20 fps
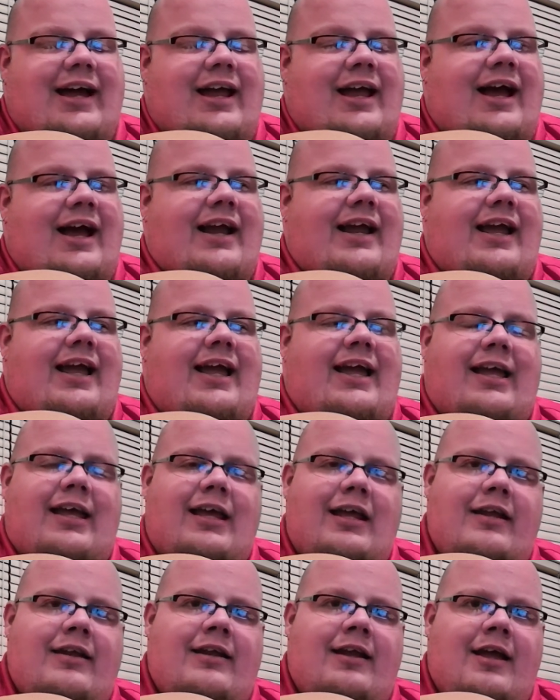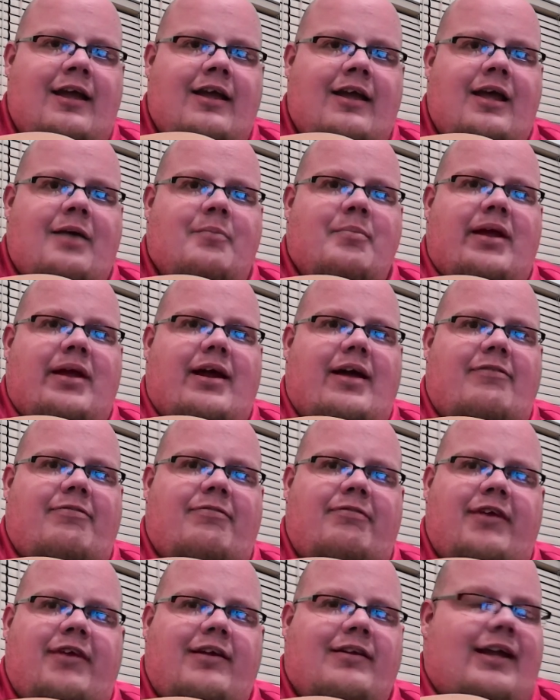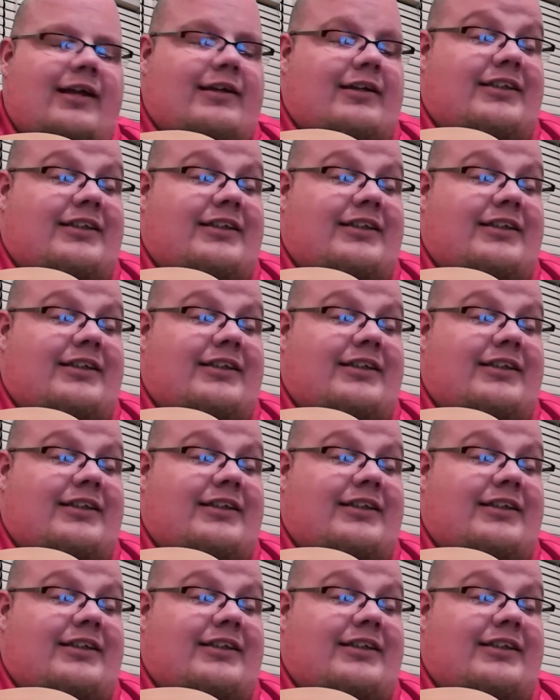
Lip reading: I can, but I feel like,